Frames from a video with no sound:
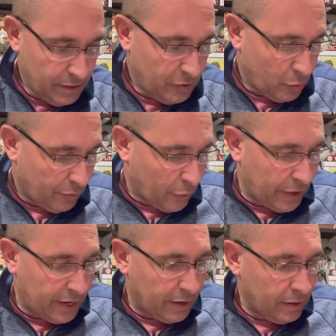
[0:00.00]

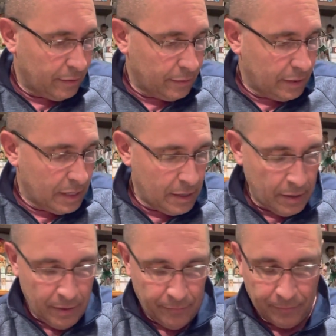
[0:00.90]
avoid here.
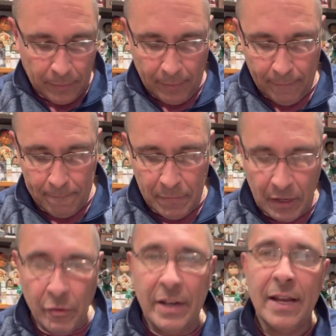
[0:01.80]

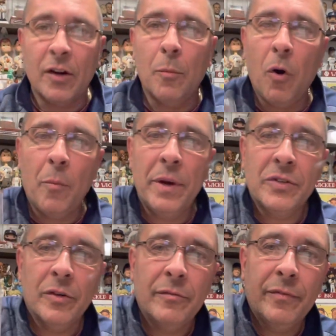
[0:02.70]
Great knuckleball
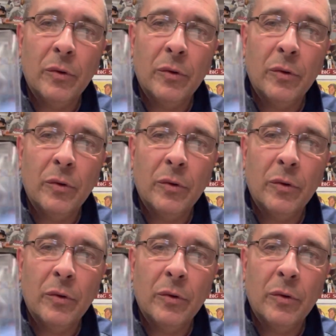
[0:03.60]
pitcher, Phil